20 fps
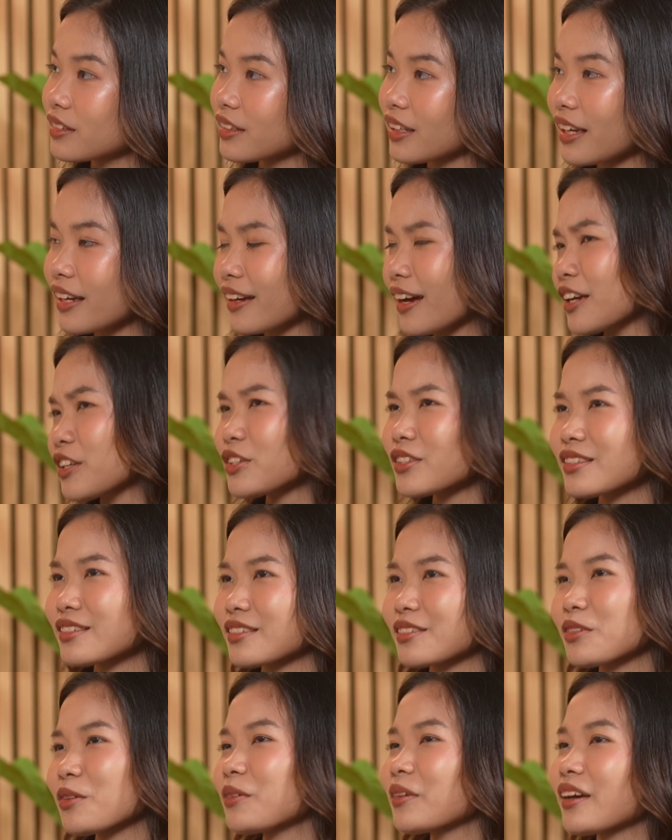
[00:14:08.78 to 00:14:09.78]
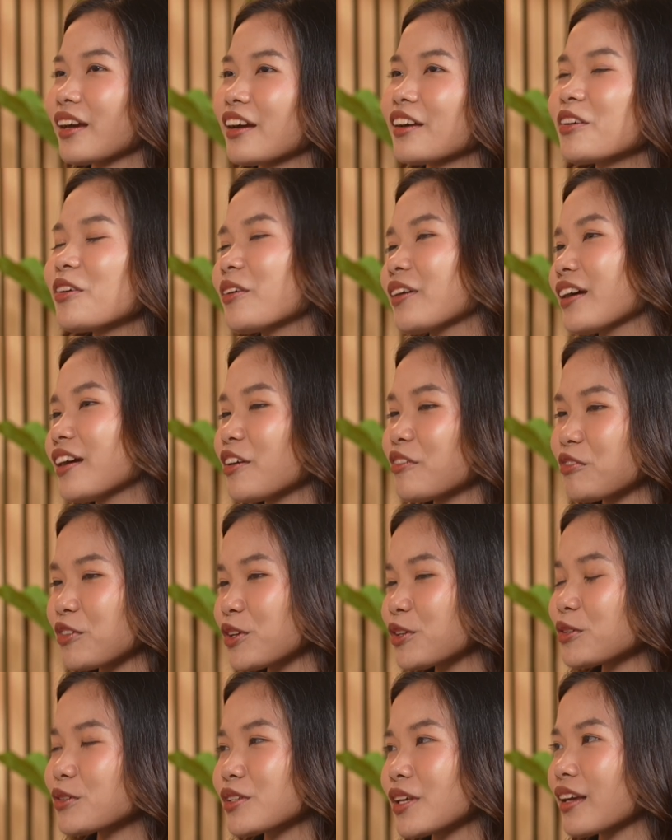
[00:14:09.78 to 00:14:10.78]
Like, I just don't care. Okay, if you
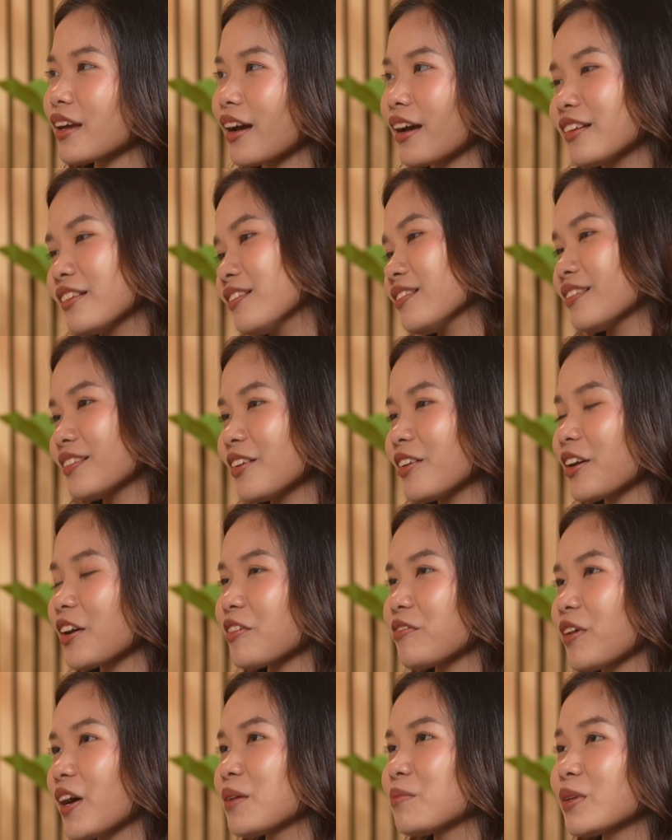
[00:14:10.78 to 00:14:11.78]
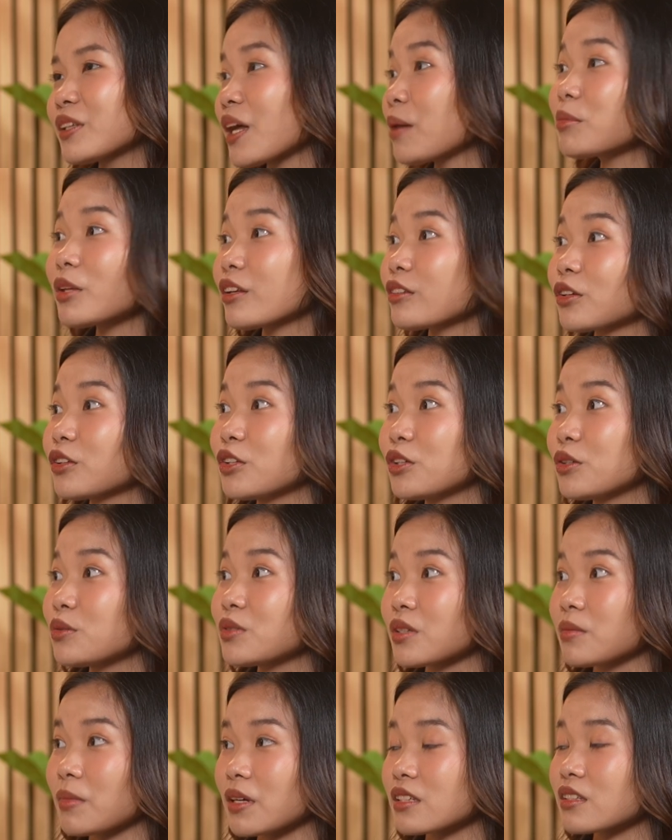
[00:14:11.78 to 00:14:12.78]
use AI, then okay, fine, but I'm not going to use
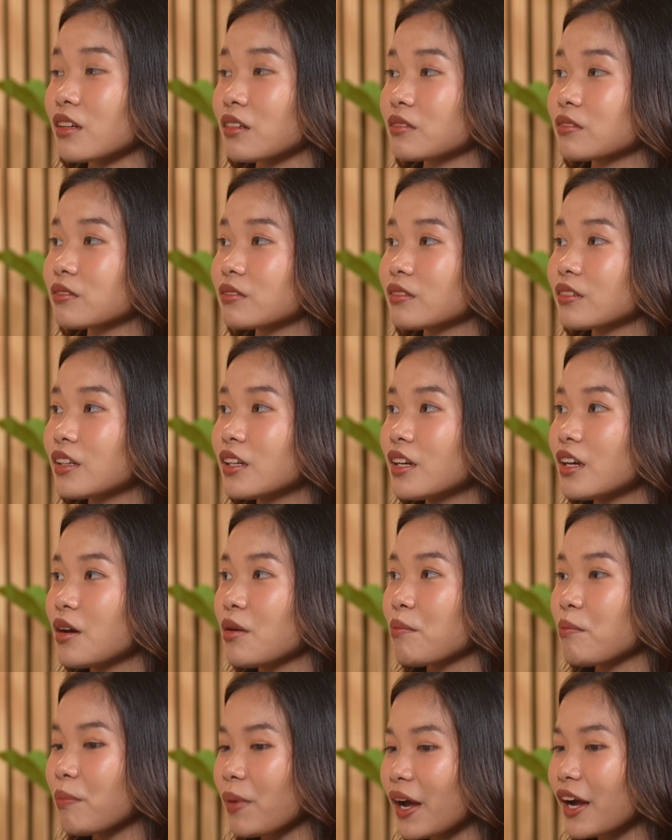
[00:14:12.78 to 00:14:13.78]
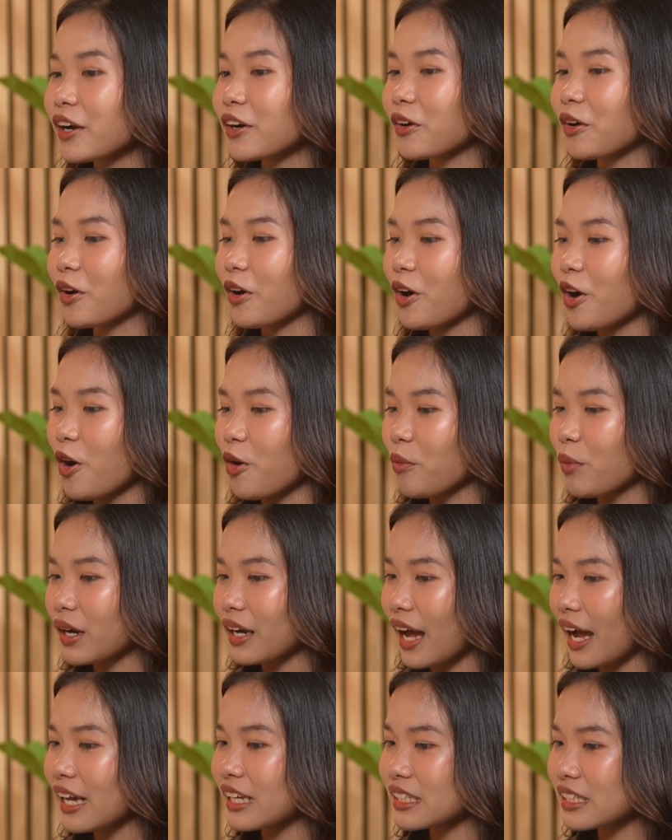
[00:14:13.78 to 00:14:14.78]
it myself. Pero when
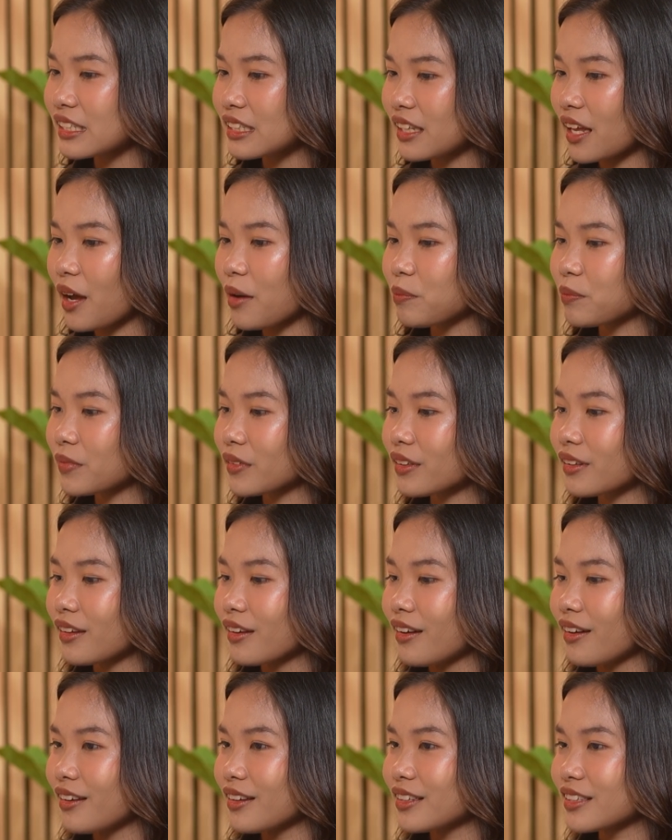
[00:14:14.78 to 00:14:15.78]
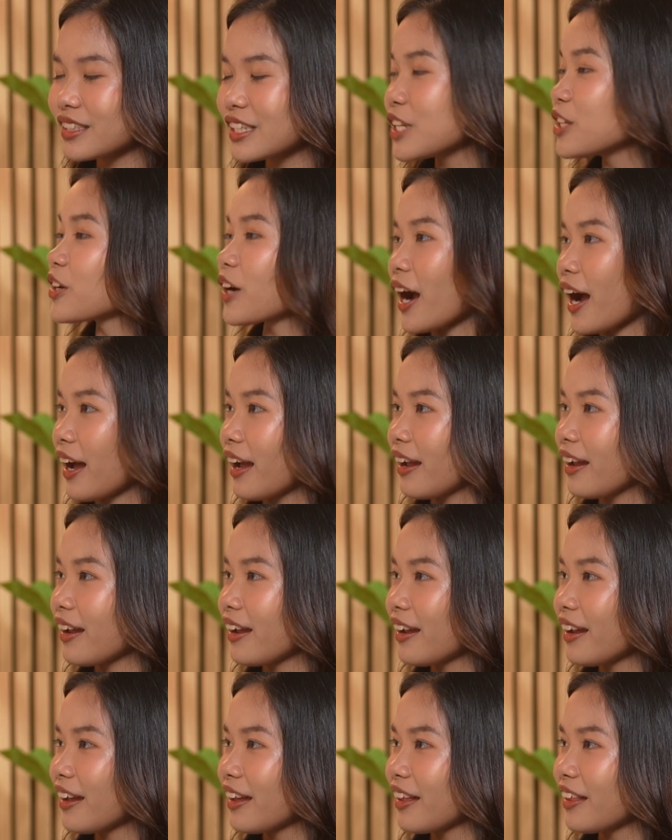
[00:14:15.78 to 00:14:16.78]
I stepped senior high,
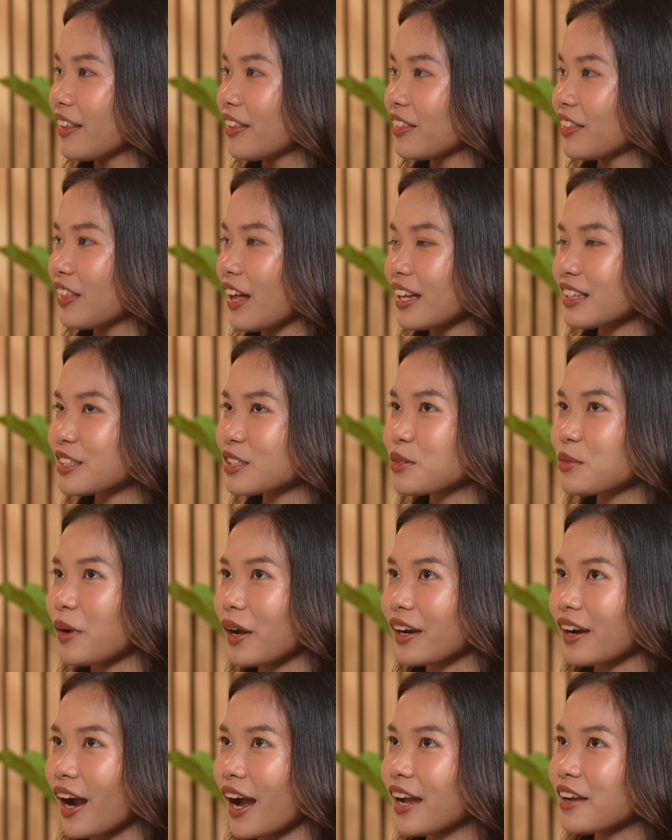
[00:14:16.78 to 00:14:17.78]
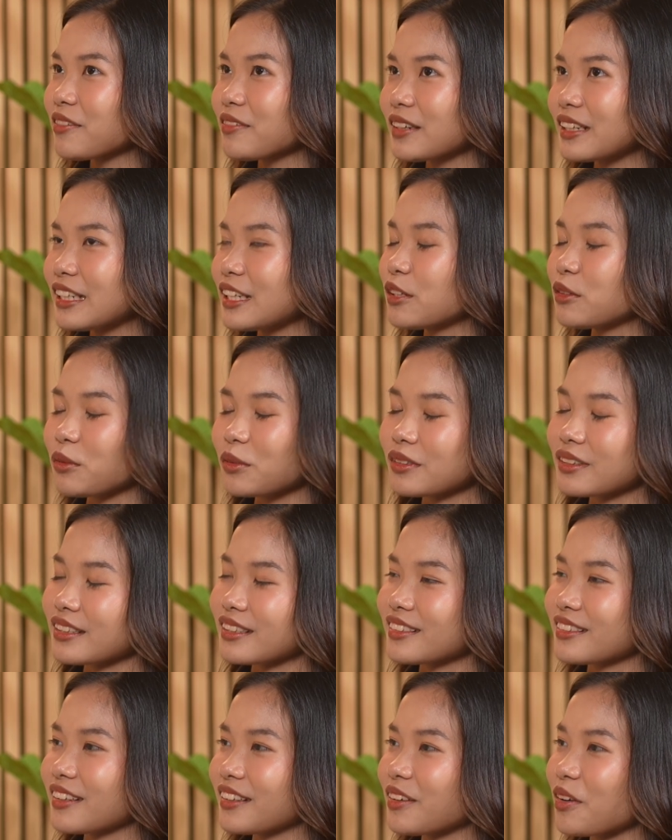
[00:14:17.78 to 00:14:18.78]
that's where I really
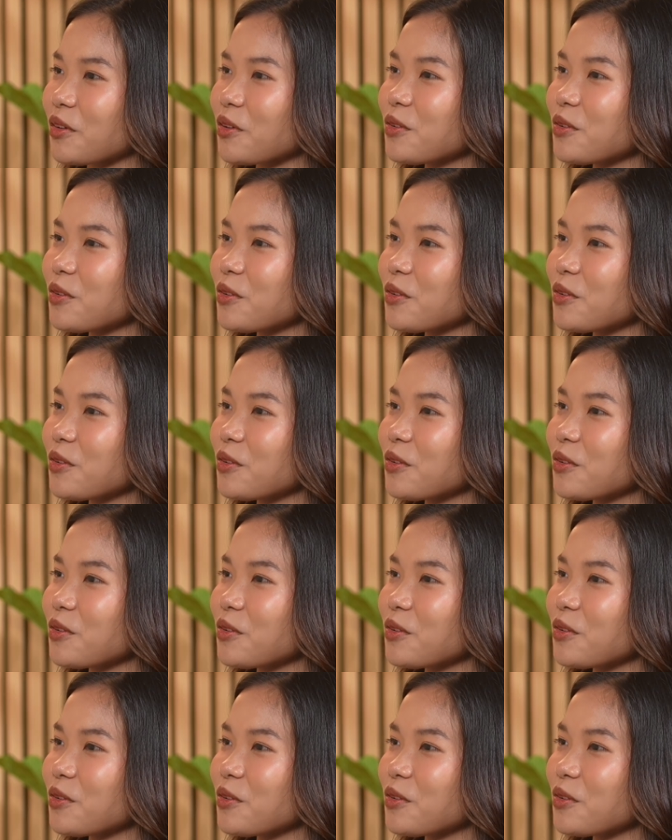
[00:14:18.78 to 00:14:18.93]
noticed na, oh